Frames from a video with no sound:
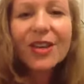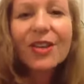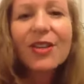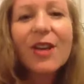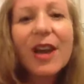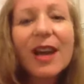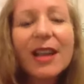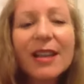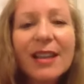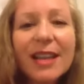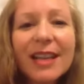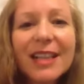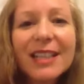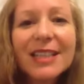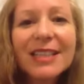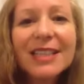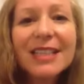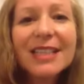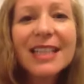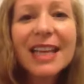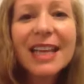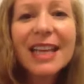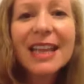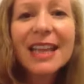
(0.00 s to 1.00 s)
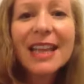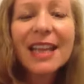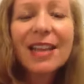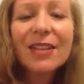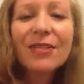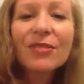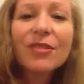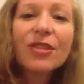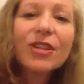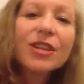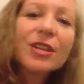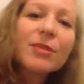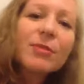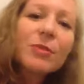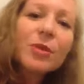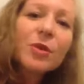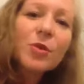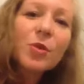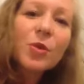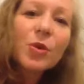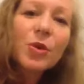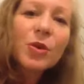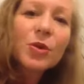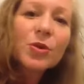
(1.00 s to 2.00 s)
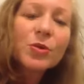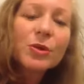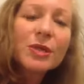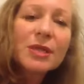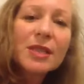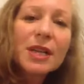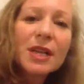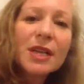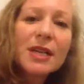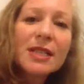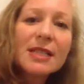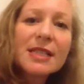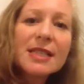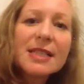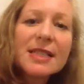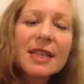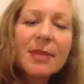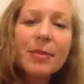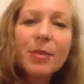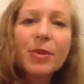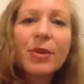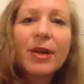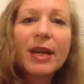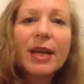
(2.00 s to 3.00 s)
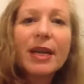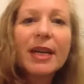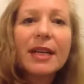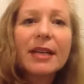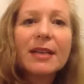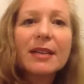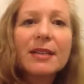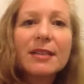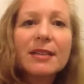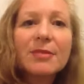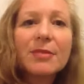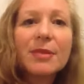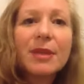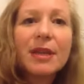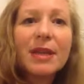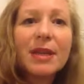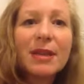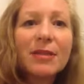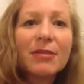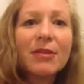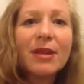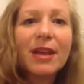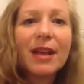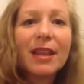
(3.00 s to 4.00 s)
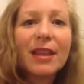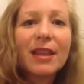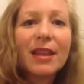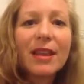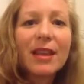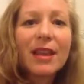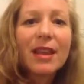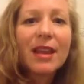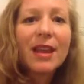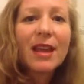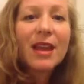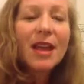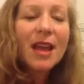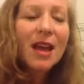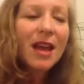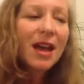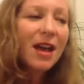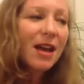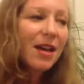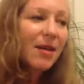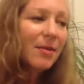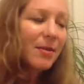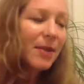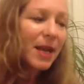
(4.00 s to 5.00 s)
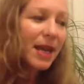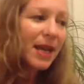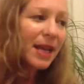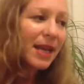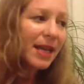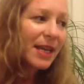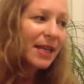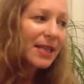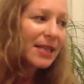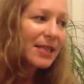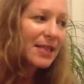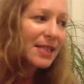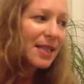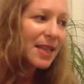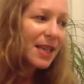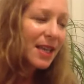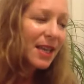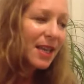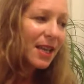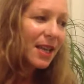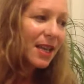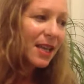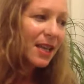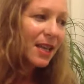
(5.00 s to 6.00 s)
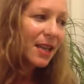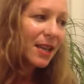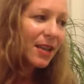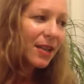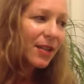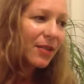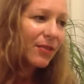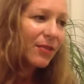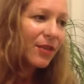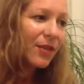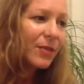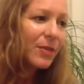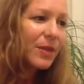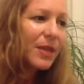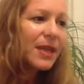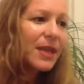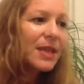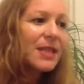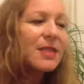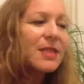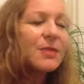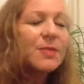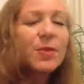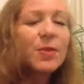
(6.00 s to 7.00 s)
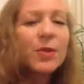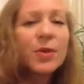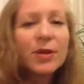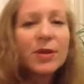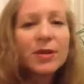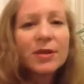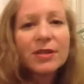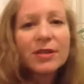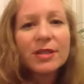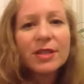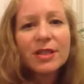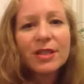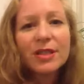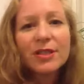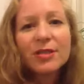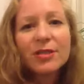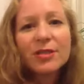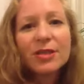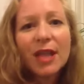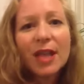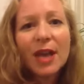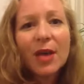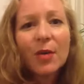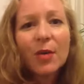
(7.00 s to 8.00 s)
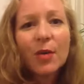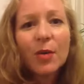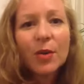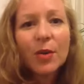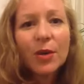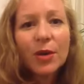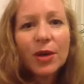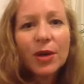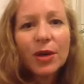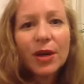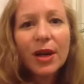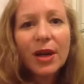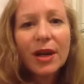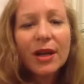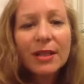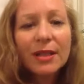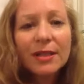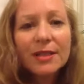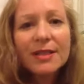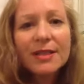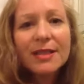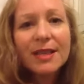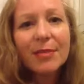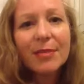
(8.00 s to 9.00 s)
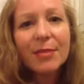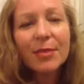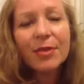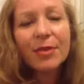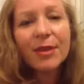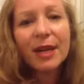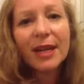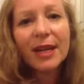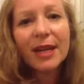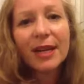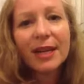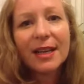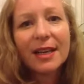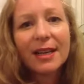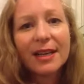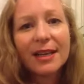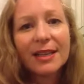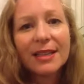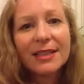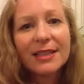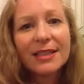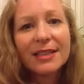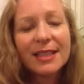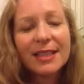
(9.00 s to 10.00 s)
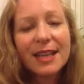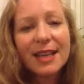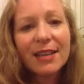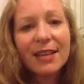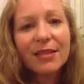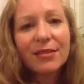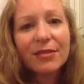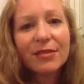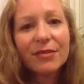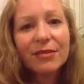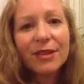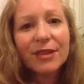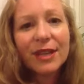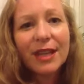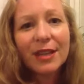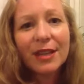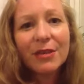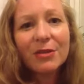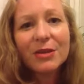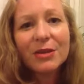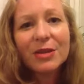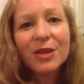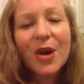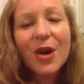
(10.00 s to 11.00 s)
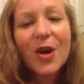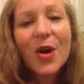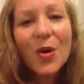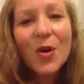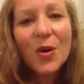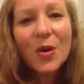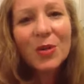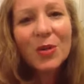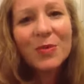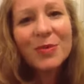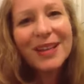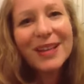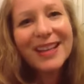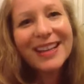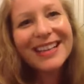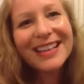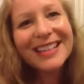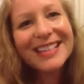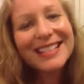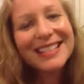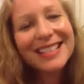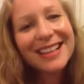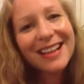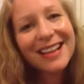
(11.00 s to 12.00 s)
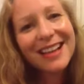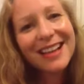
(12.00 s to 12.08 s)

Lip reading: I like to say that for him the world was unseparated to begin with. And for me it's important to use that word unseparated instead of that it was whole, because